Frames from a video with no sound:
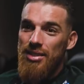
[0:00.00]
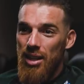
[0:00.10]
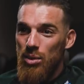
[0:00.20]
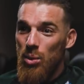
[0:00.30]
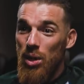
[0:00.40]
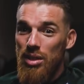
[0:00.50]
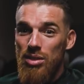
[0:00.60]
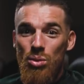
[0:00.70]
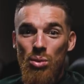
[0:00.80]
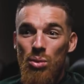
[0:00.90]
say to us
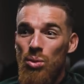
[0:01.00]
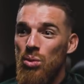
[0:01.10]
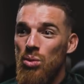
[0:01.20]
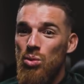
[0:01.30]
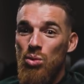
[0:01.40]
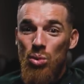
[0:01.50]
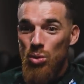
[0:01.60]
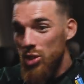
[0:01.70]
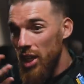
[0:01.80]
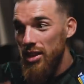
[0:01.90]
to
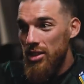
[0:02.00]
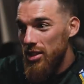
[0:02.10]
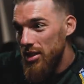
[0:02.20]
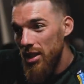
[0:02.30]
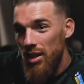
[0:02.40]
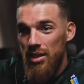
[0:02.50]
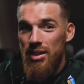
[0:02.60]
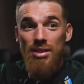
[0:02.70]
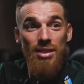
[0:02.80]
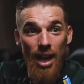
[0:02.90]
change
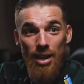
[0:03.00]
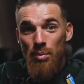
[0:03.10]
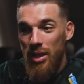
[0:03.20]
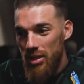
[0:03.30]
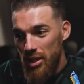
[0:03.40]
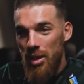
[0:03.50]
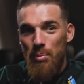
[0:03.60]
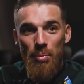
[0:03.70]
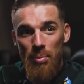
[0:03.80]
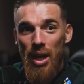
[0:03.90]
the side, but keep
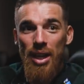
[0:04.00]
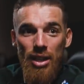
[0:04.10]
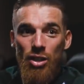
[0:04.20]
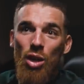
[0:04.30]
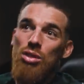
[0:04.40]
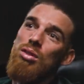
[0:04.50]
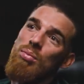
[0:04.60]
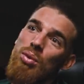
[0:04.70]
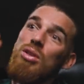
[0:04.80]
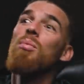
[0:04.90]
playing, not to
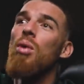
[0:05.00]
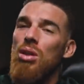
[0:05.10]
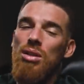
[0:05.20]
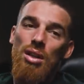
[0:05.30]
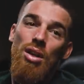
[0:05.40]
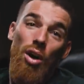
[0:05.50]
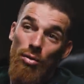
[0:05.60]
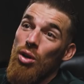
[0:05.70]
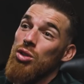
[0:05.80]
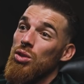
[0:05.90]
put the ball. Of
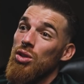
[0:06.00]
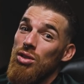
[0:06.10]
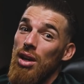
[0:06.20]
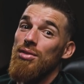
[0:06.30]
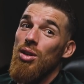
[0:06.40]
course, we don't have